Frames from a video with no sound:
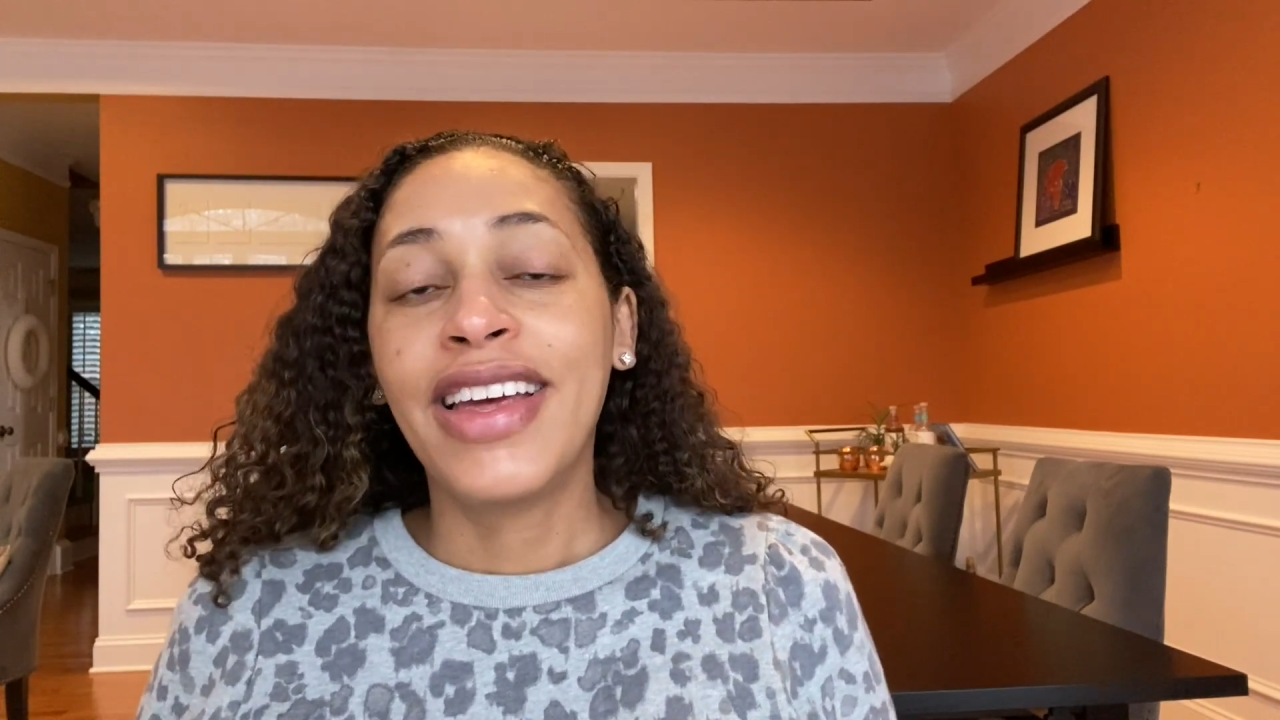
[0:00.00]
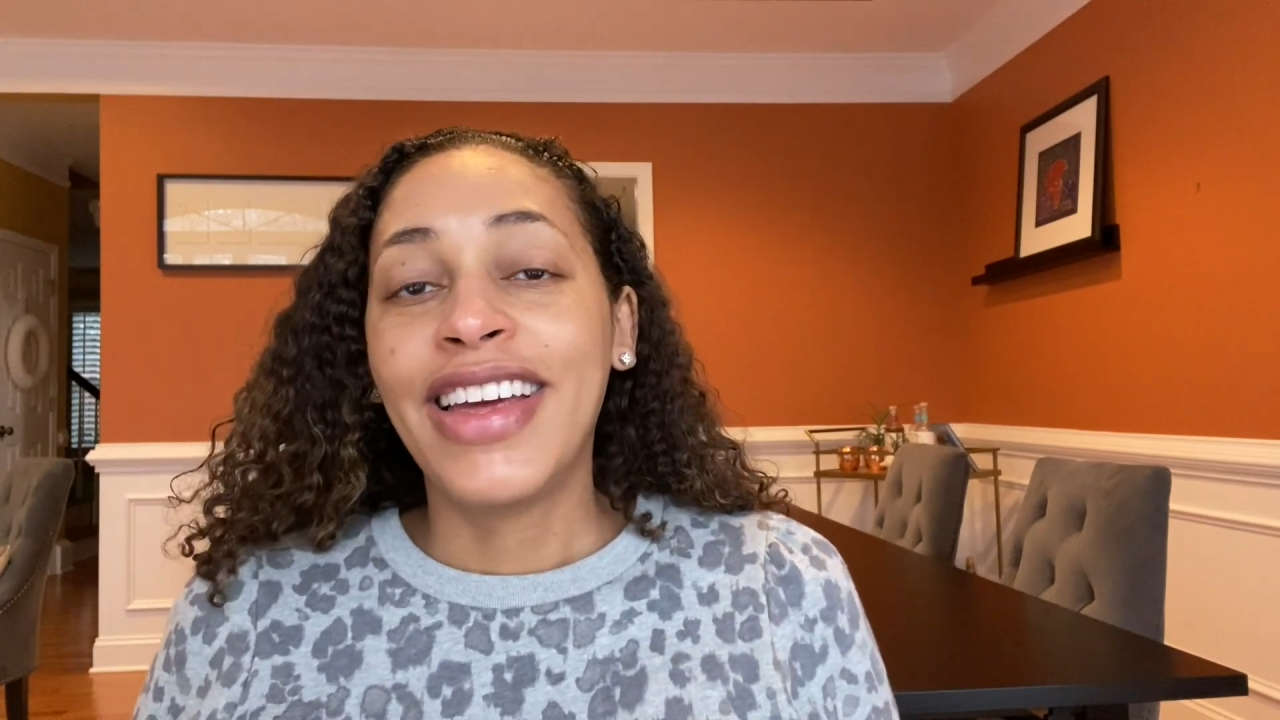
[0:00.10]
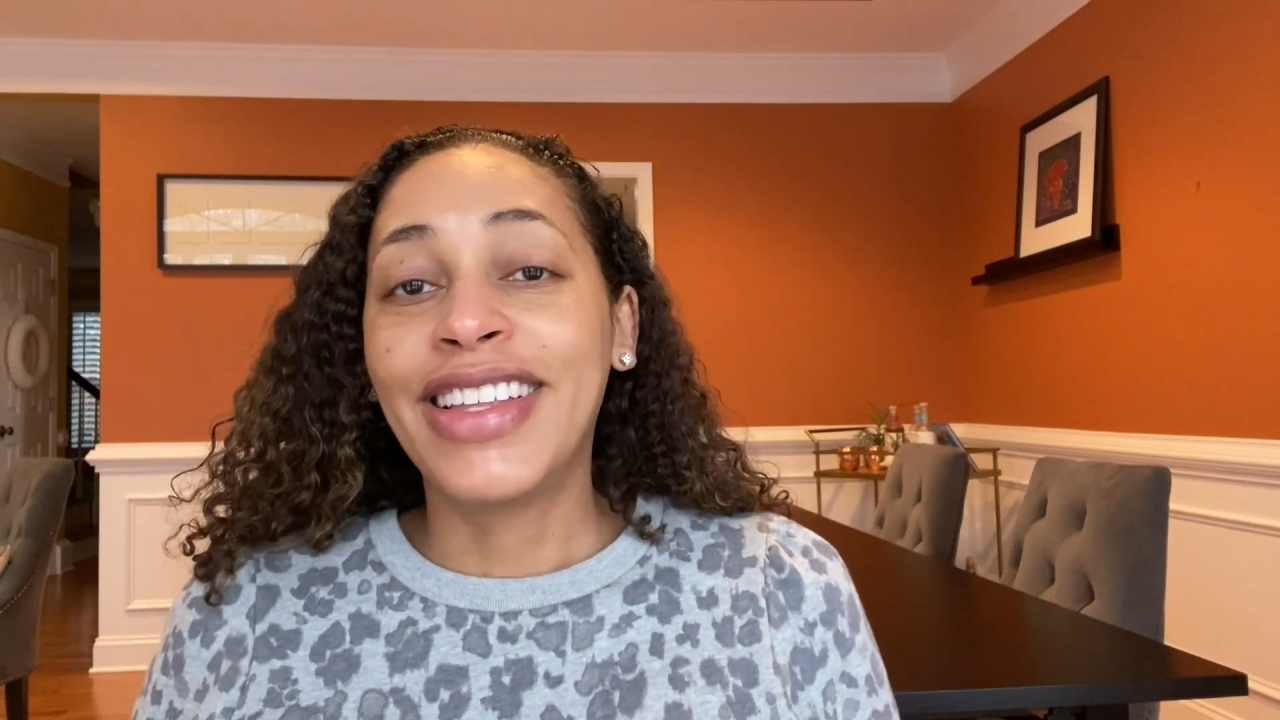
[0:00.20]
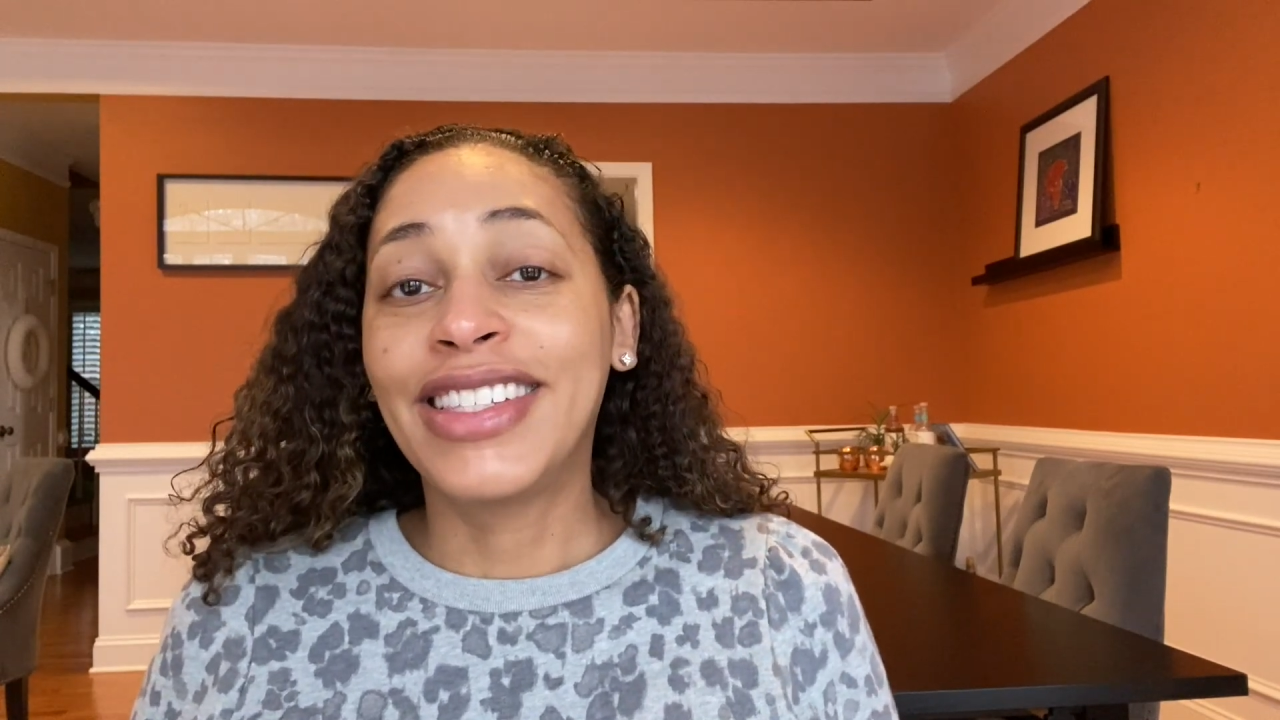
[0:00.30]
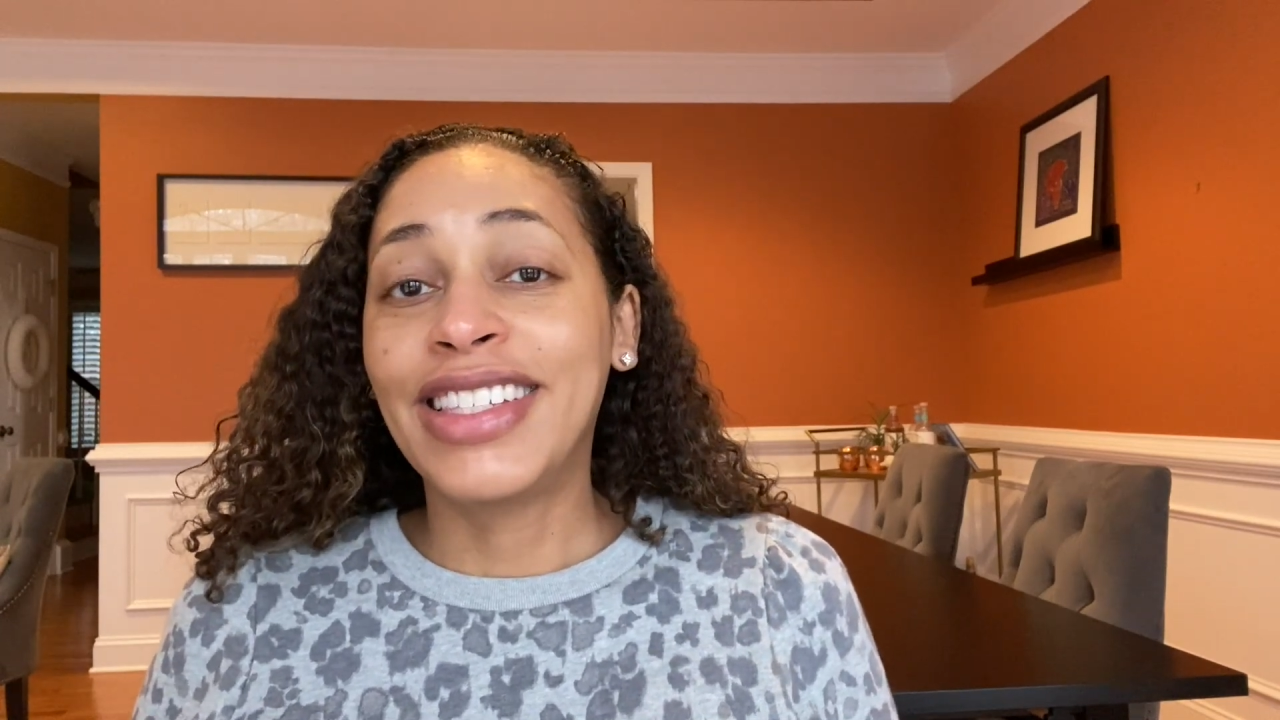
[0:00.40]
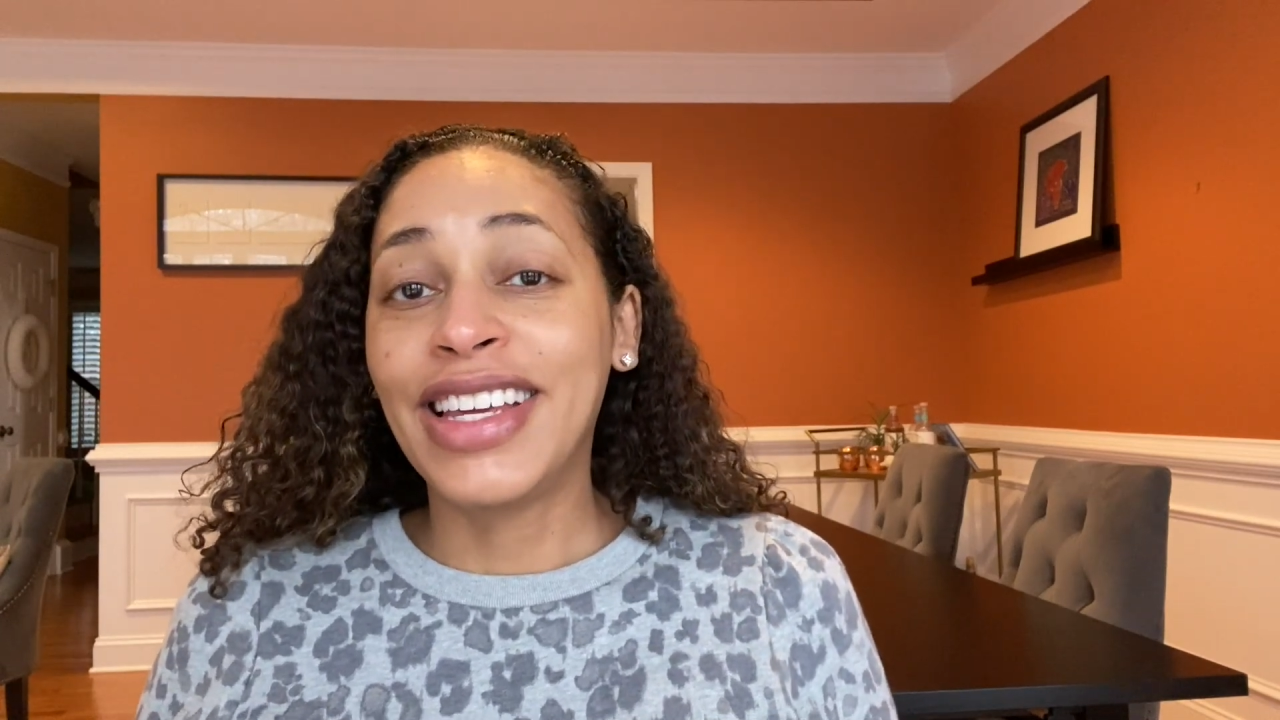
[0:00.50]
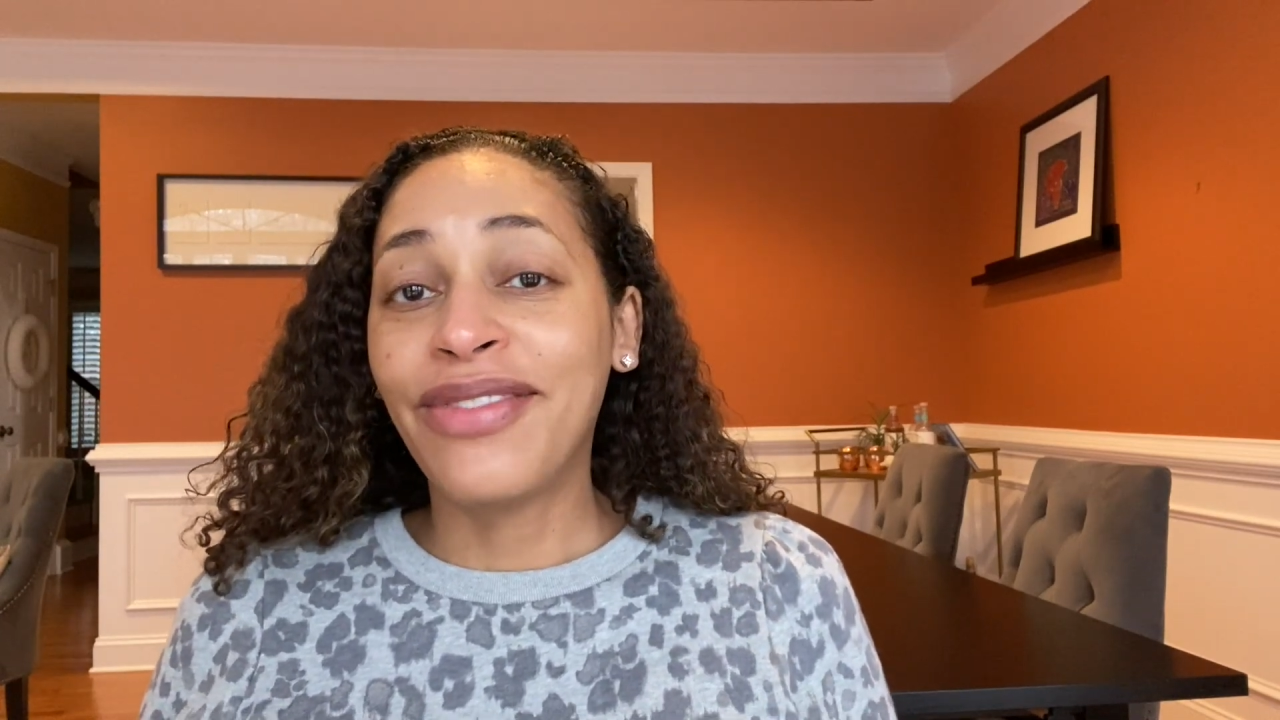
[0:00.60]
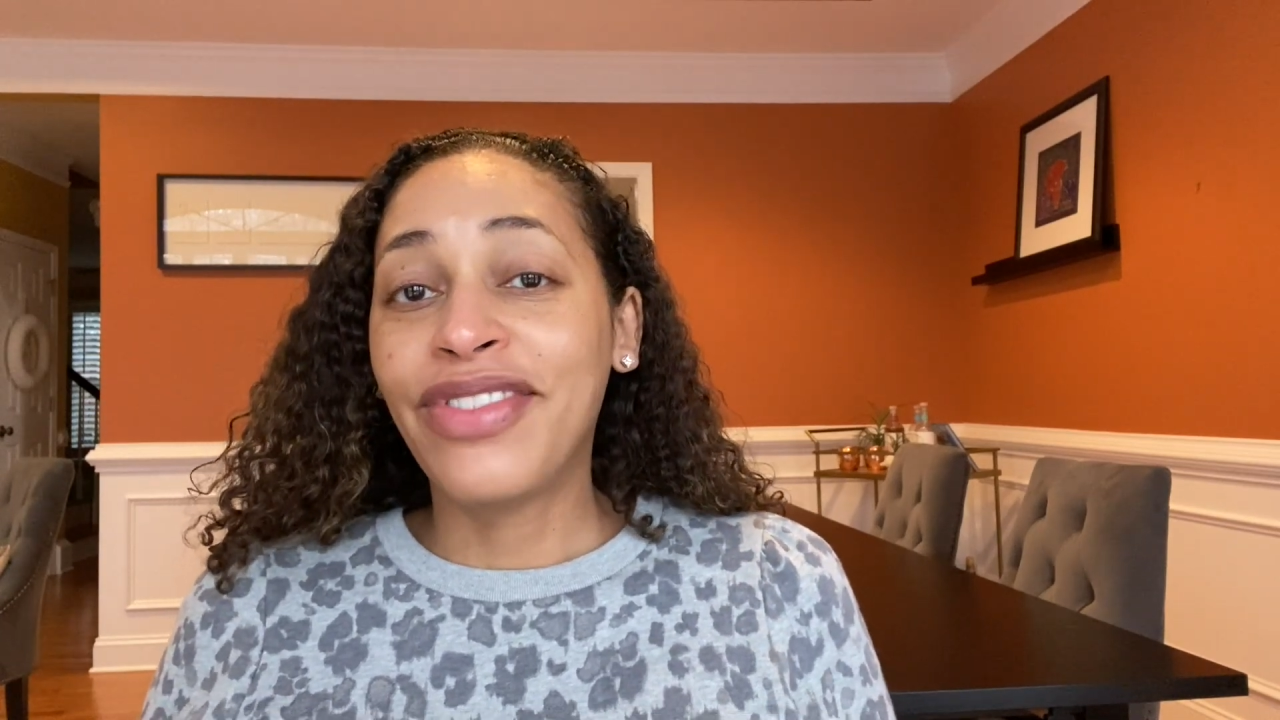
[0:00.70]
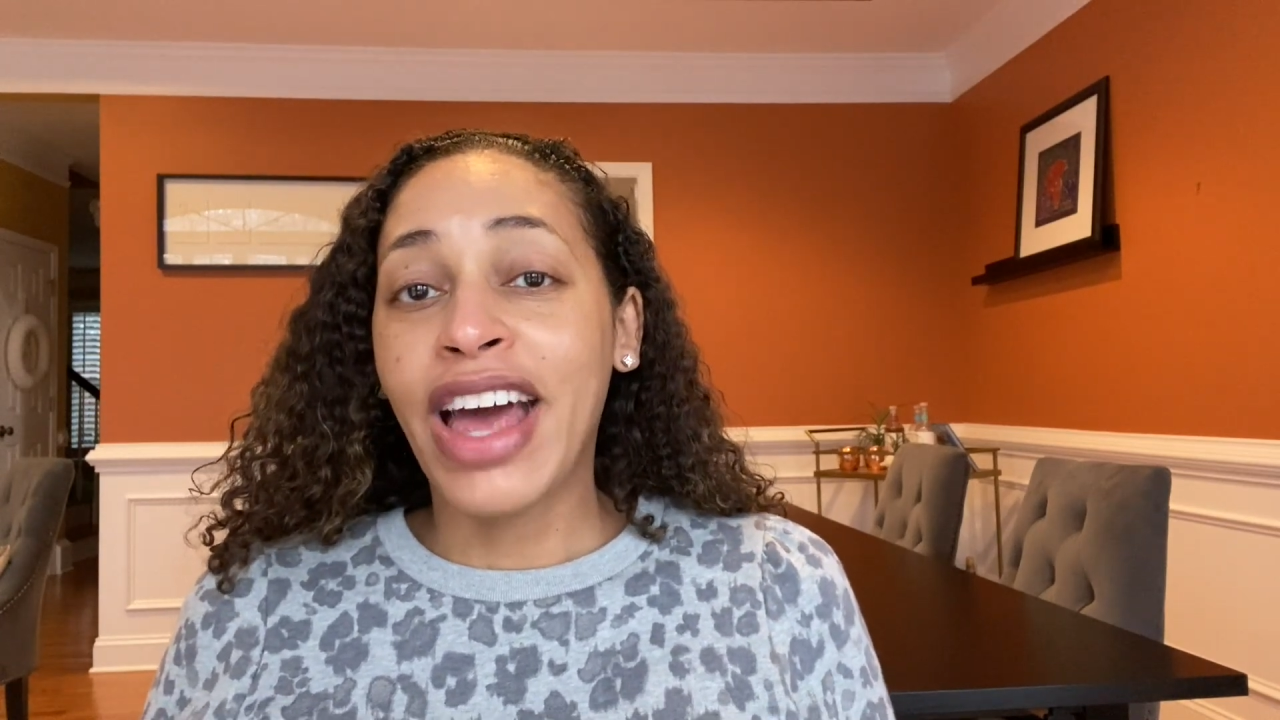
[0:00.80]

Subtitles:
and see if